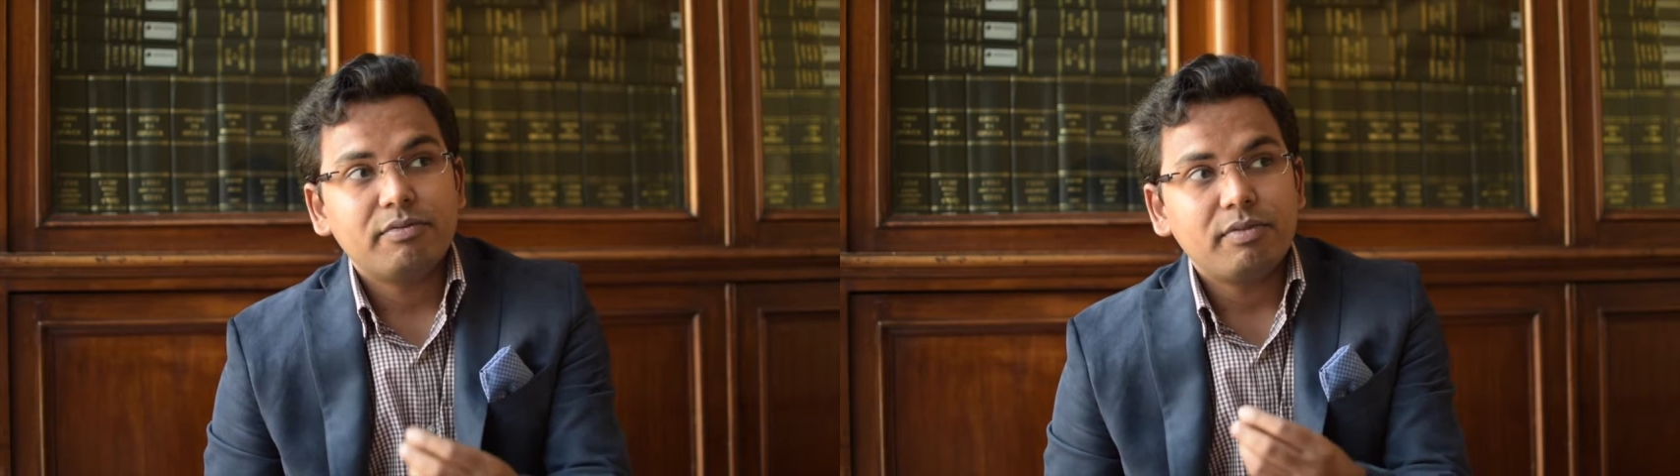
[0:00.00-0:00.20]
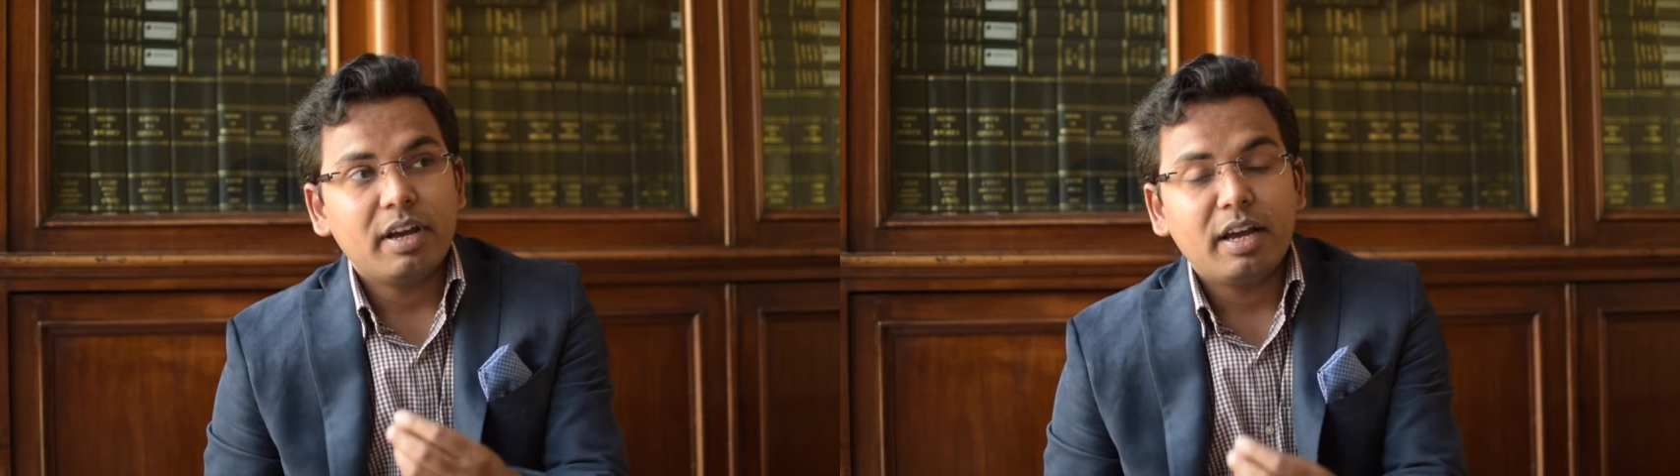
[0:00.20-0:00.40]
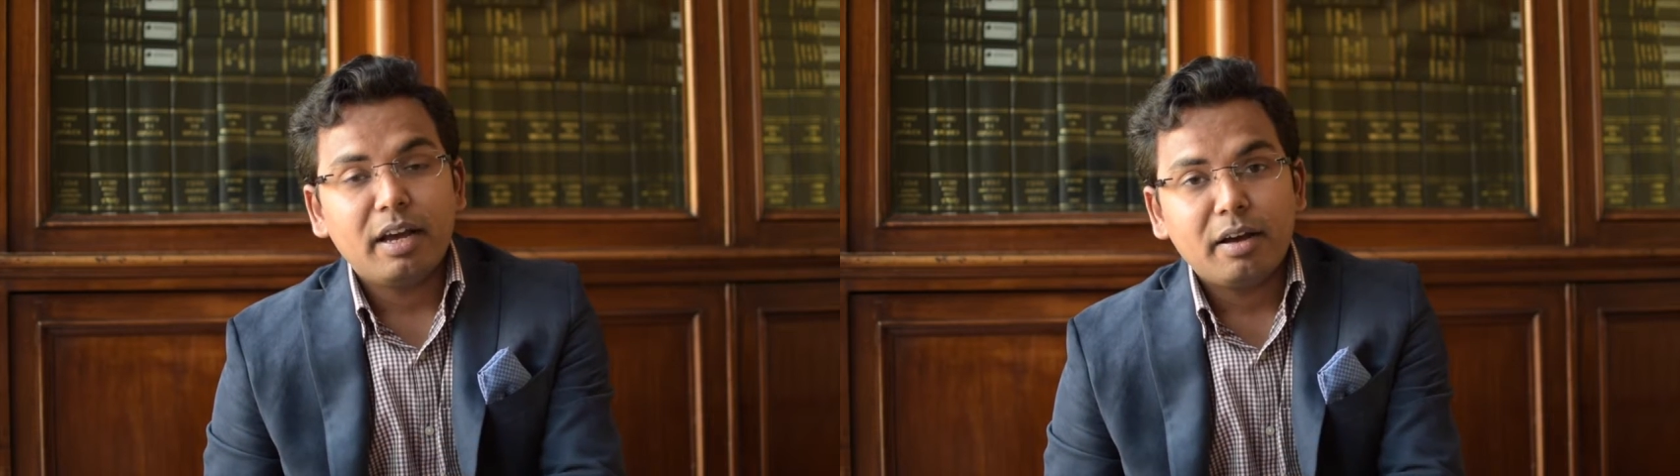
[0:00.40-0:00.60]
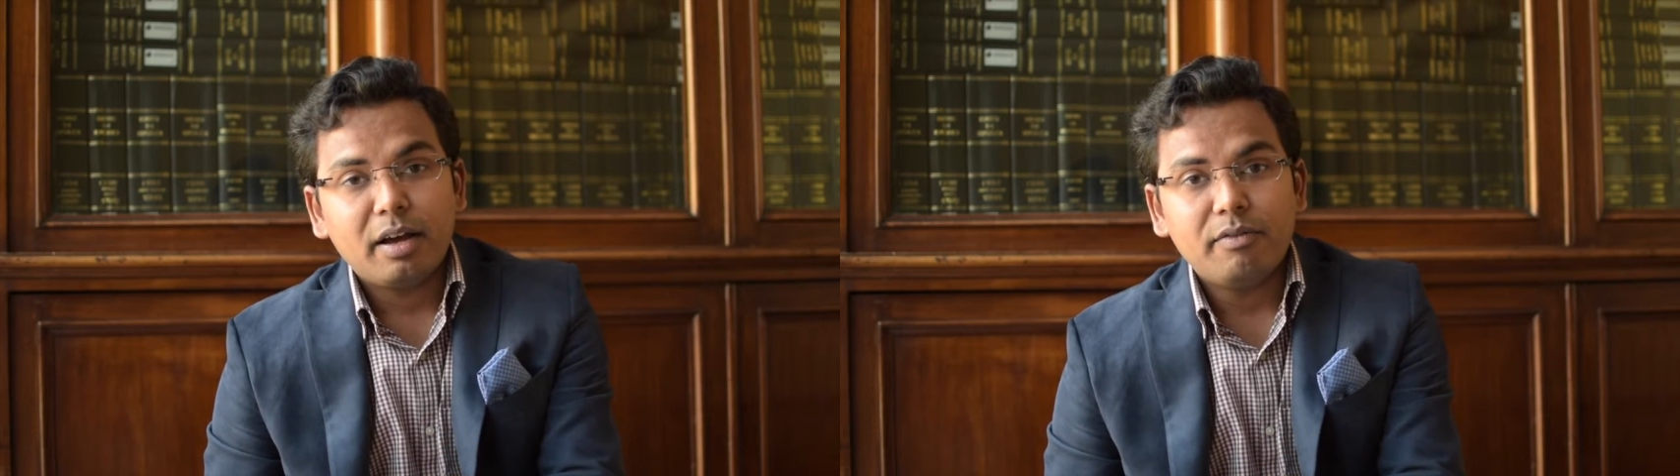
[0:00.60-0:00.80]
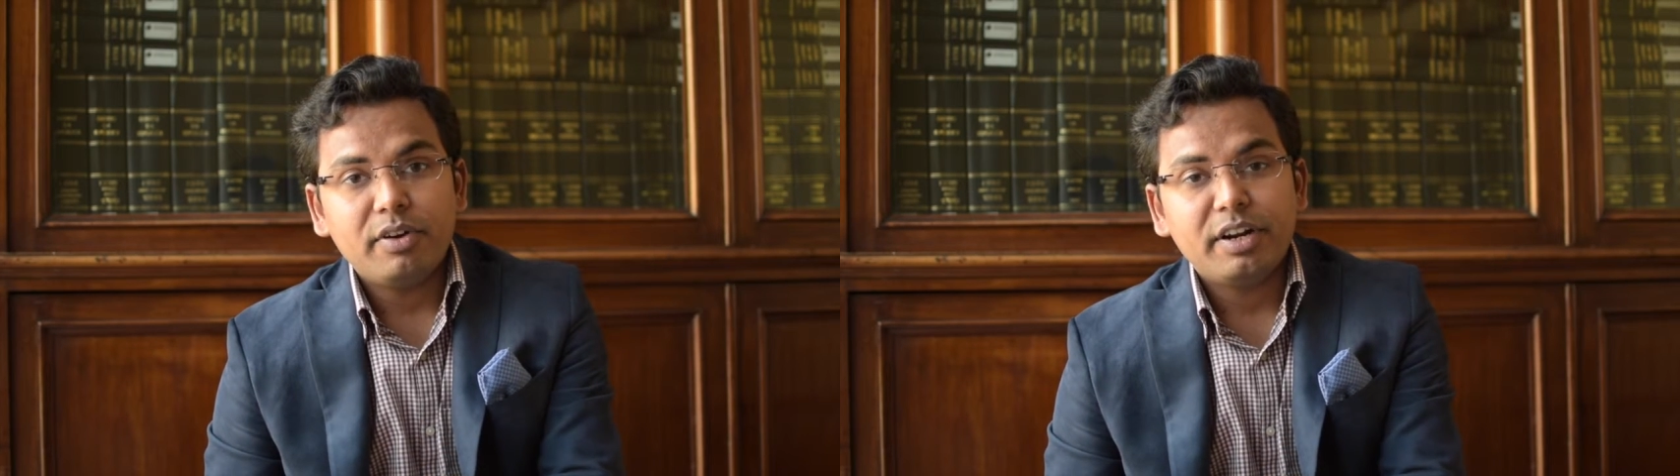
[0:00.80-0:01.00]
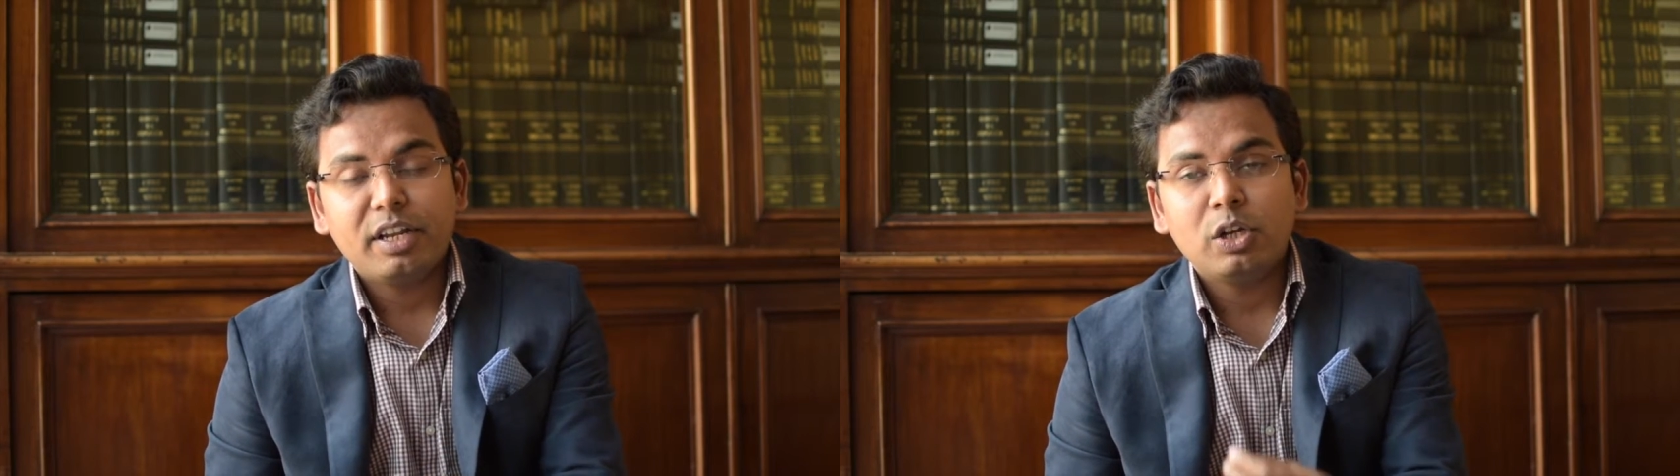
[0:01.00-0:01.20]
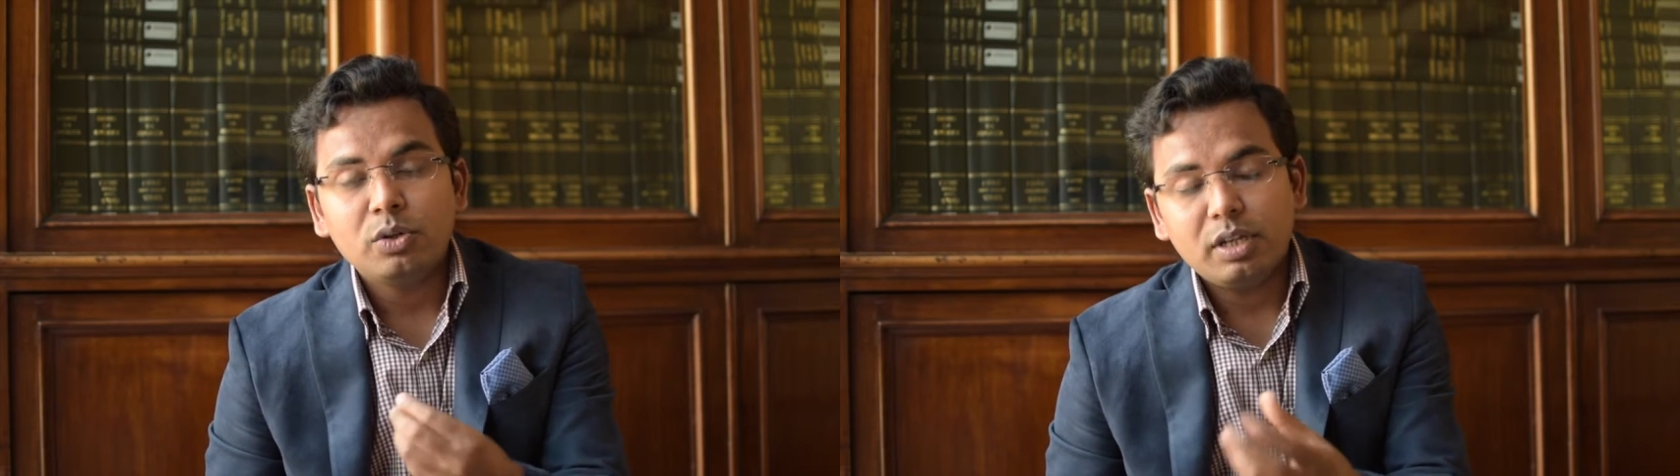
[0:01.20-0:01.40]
a very good